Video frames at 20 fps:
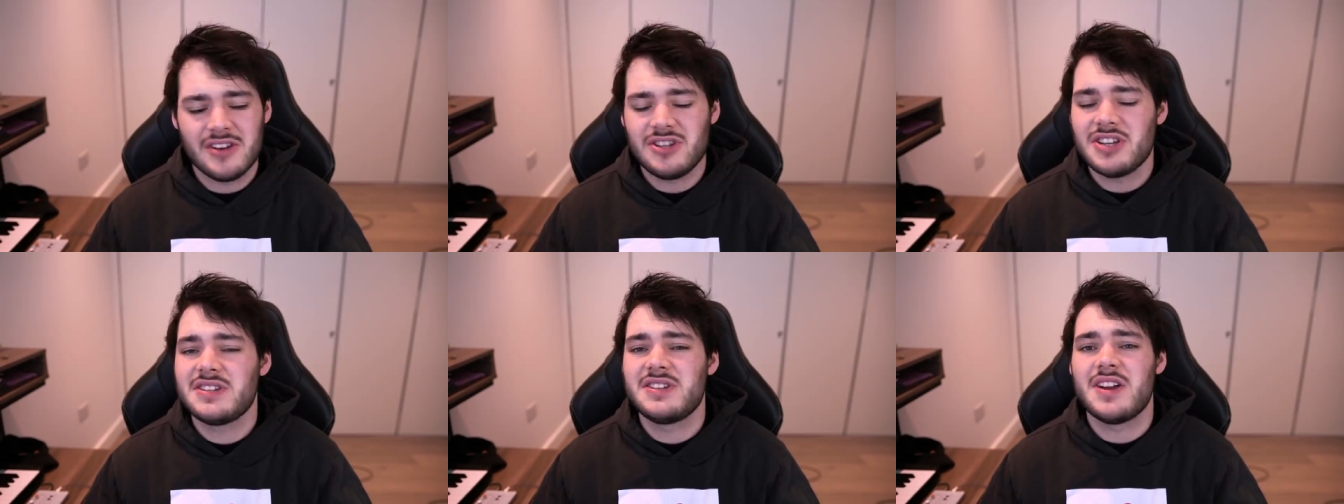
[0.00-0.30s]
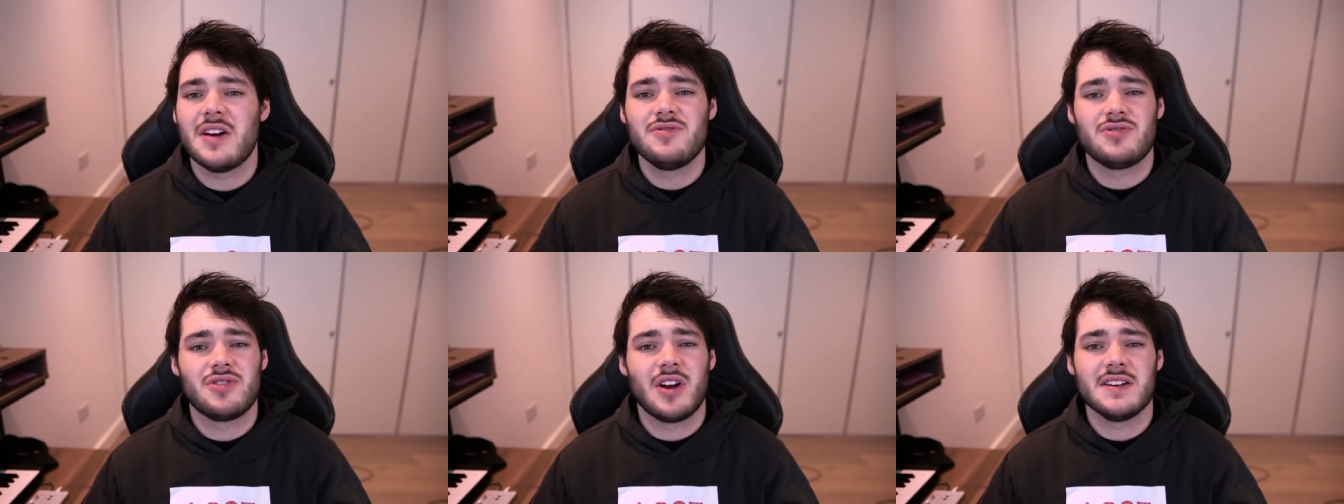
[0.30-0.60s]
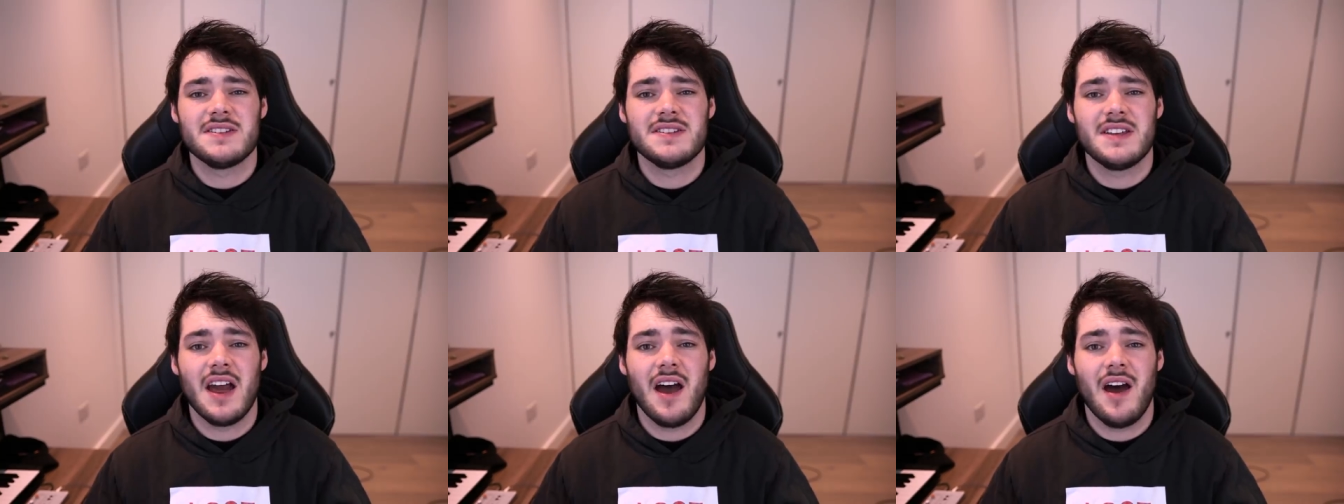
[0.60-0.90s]
I just don't
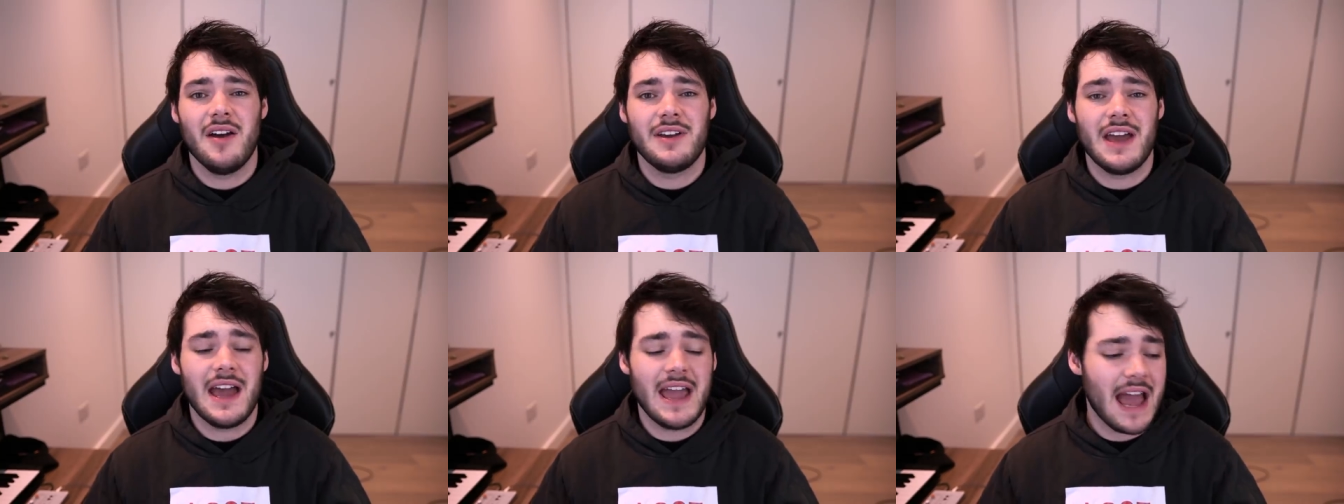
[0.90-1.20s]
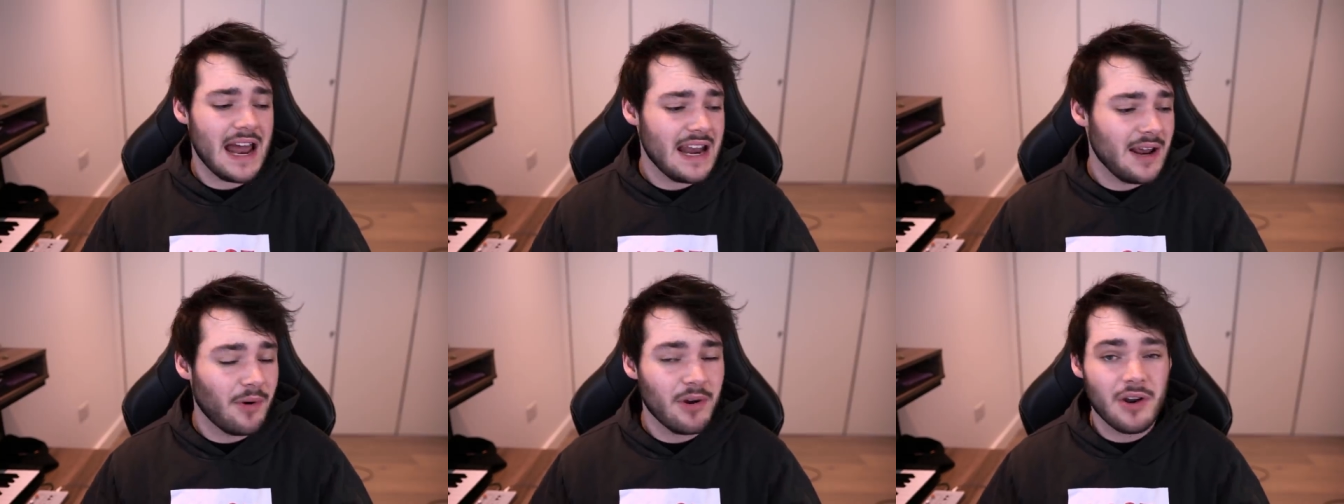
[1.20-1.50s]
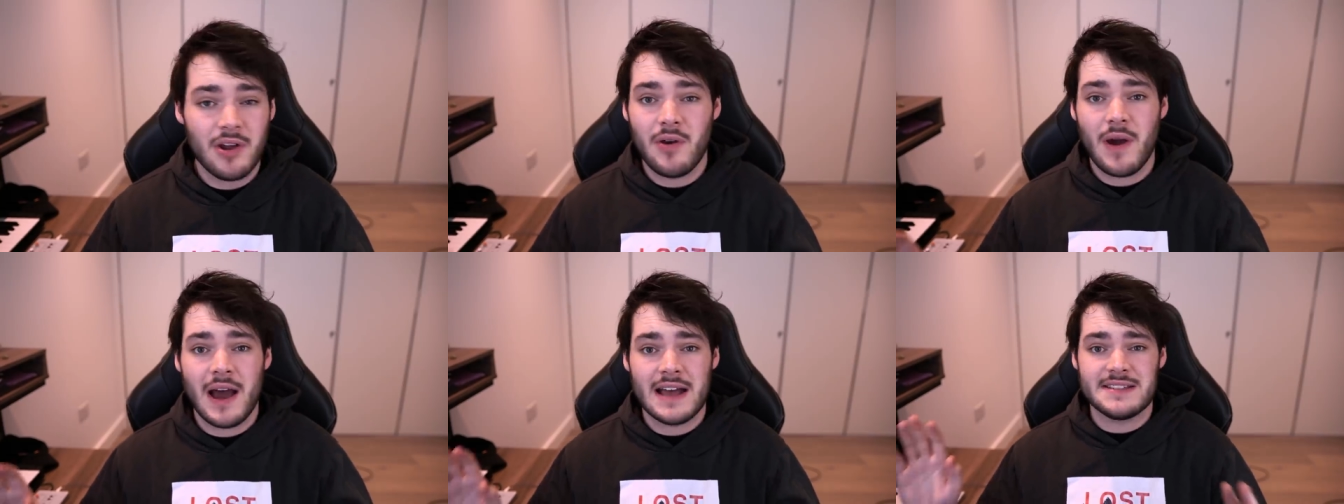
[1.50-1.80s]
trust it, okay? Anyone
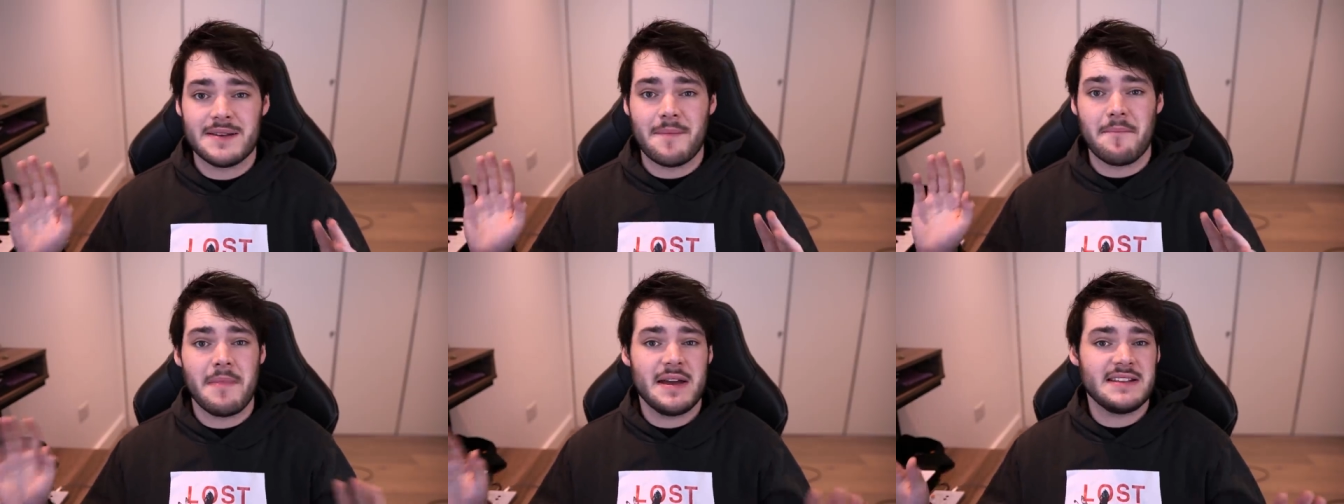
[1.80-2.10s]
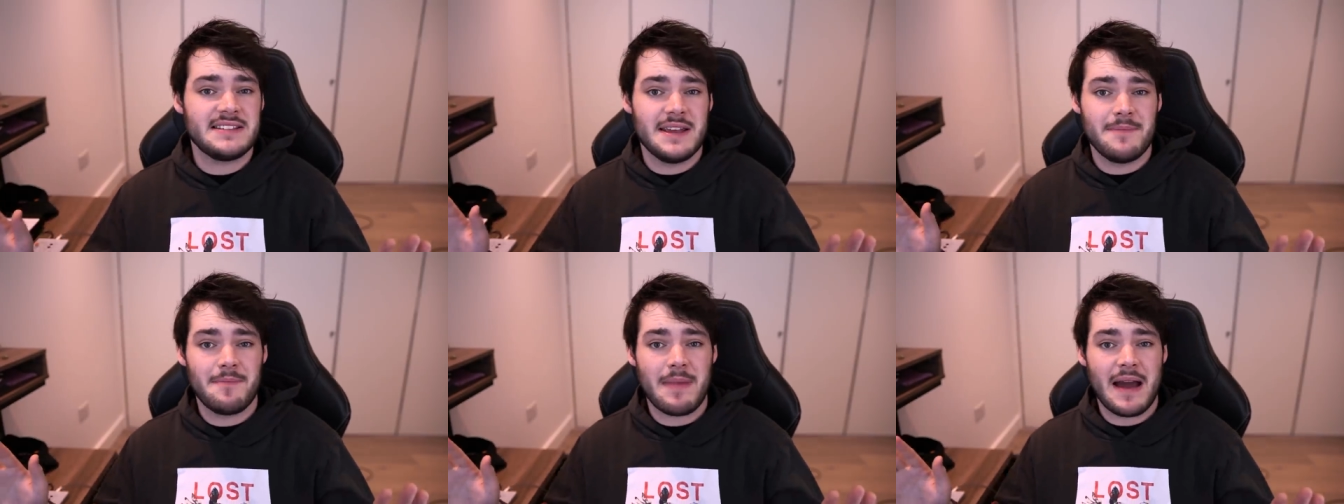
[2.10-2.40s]
who has a messy